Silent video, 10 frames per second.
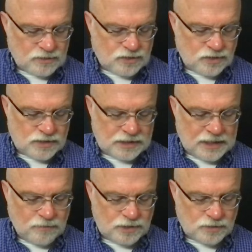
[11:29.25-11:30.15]
Susan,
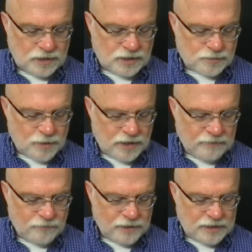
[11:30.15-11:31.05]
can we join the small
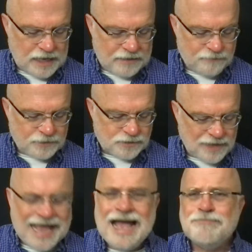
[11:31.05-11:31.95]
if we're not
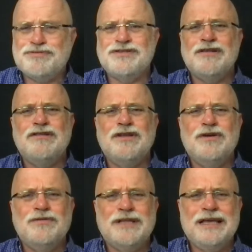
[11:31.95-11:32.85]
official?
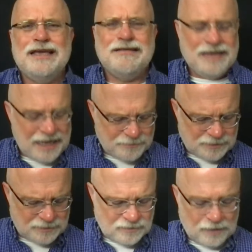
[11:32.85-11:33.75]
Absolutely.
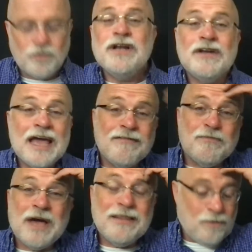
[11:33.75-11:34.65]
Absolutely. And we don't
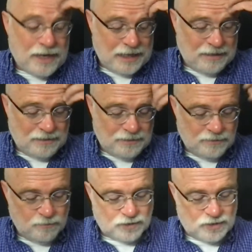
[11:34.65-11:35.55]
have, by the way,
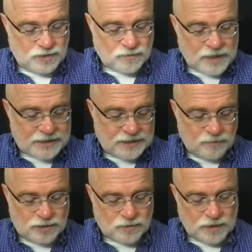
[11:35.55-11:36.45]
Susan writes,
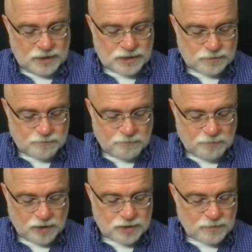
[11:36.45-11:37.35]
can we join the
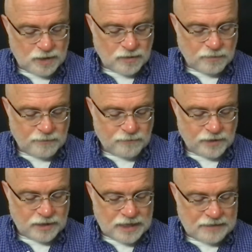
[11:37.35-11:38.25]
book small group if
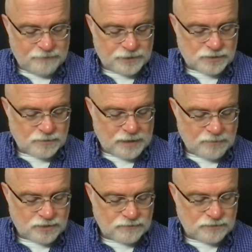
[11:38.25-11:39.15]
we are not official
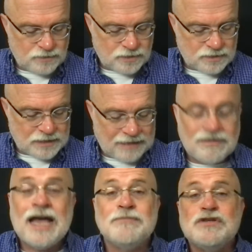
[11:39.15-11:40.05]
members of New Church Live?
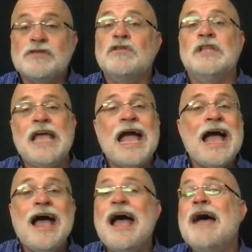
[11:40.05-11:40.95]
Absolutely.
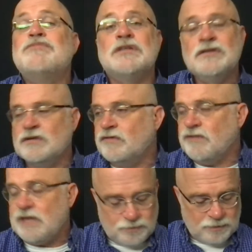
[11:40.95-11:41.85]
Absolutely. We
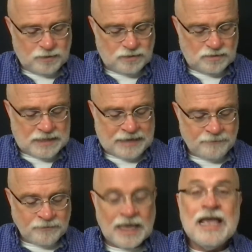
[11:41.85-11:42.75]
have lots of people who do
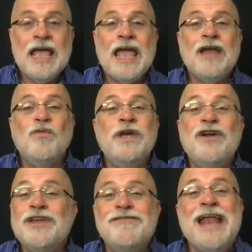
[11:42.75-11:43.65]
that. And we
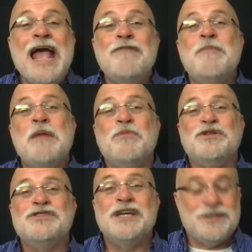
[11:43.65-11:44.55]
don't even have
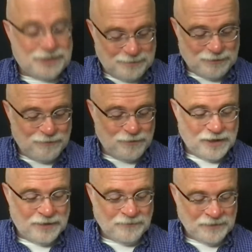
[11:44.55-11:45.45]
members. There's something
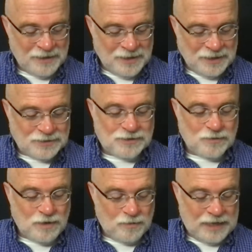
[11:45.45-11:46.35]
for you,
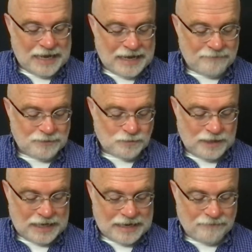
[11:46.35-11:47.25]
Susan. What we have is
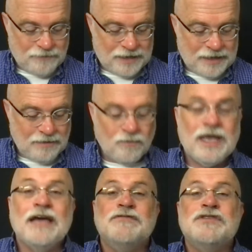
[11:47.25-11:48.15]
we
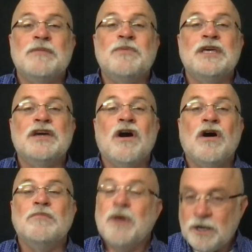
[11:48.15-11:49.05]
have something
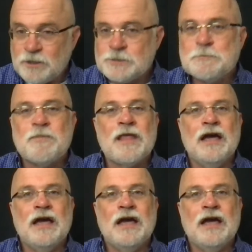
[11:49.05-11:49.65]
called partners.